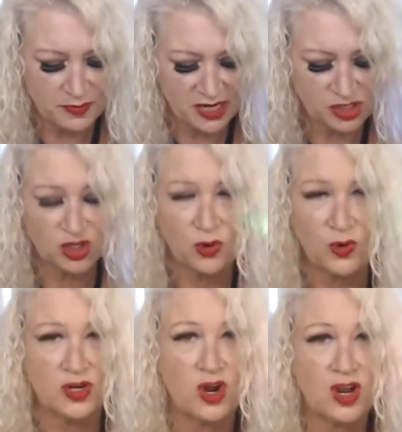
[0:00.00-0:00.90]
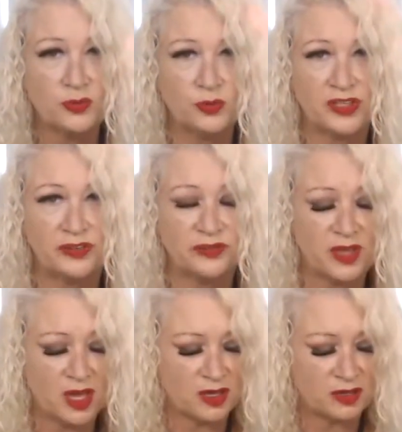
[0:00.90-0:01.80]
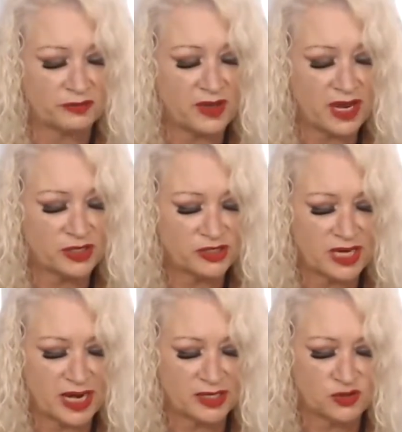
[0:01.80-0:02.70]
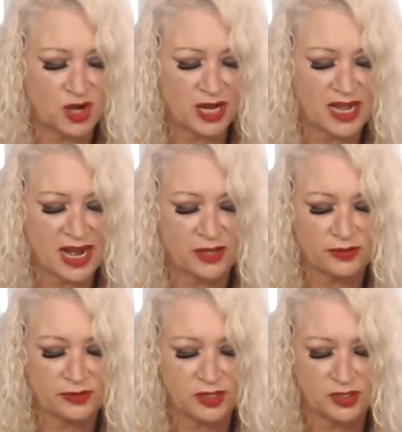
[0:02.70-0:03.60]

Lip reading: much going on with fire signs right now.